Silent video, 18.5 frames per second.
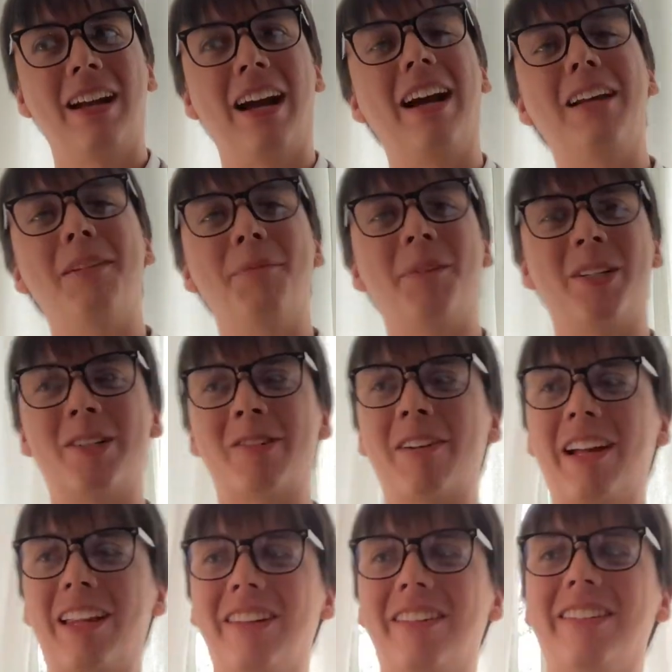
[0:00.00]
I'd much
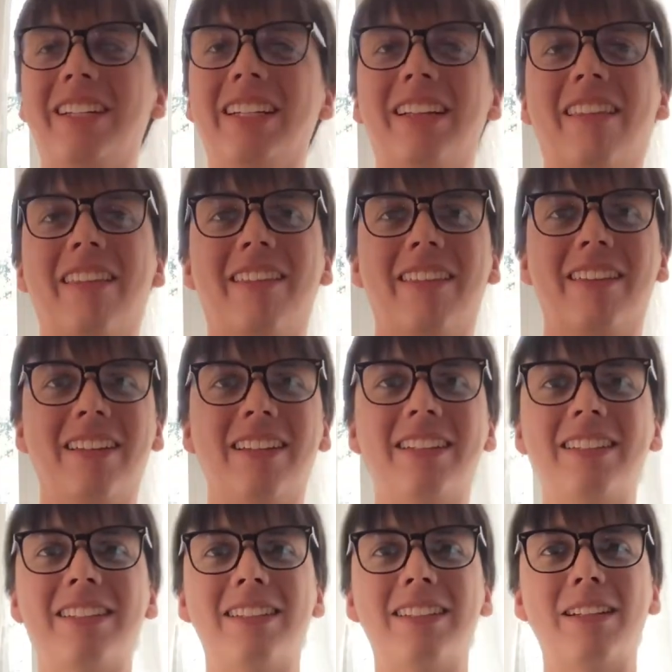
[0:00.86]
rather eat
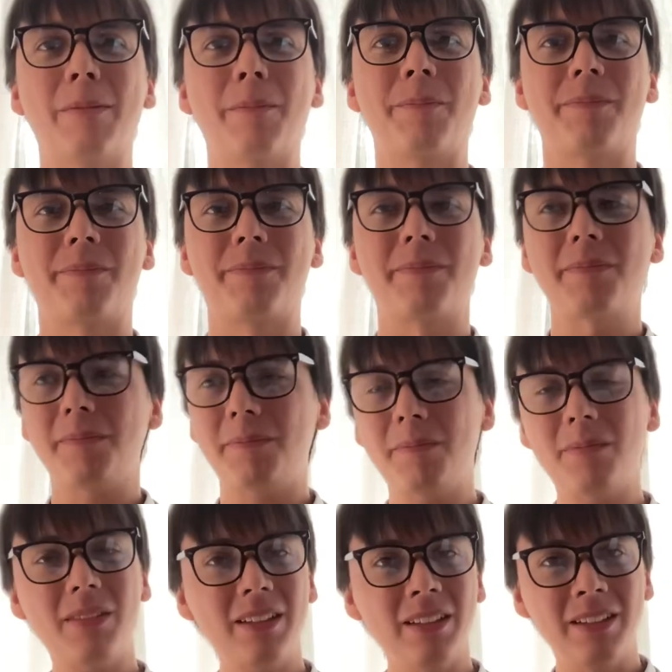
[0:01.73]
this,
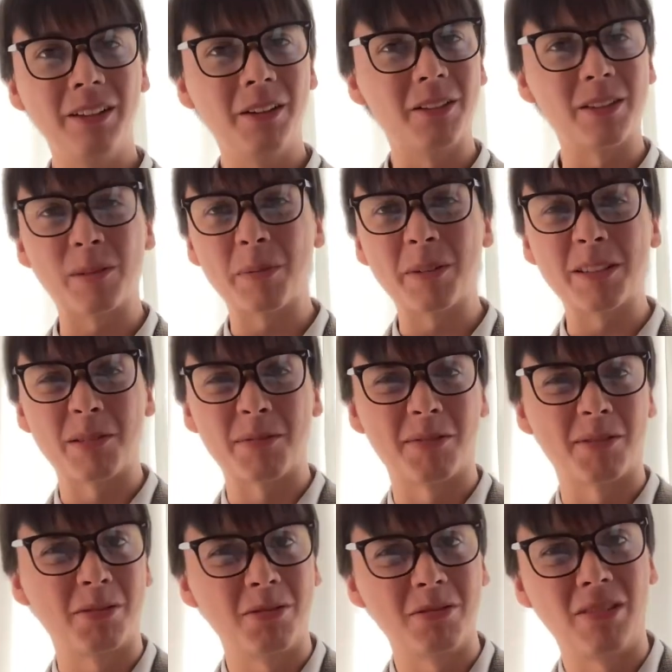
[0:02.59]
especially
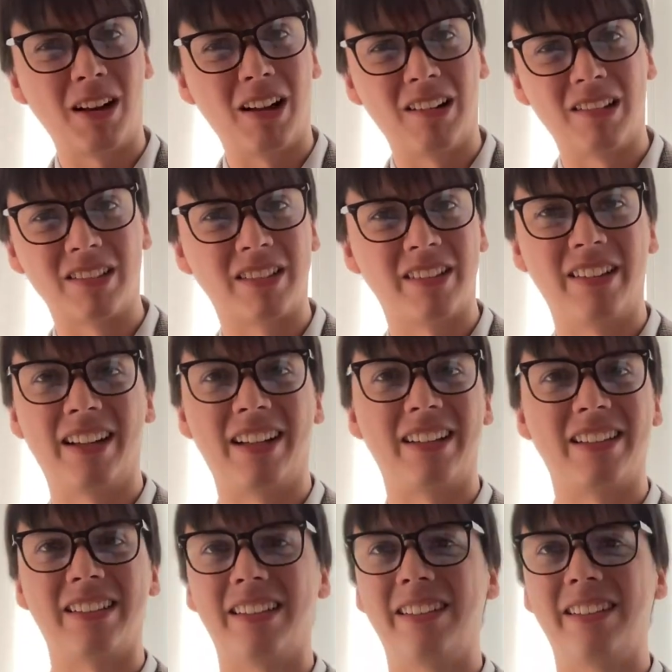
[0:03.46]
for $2 less,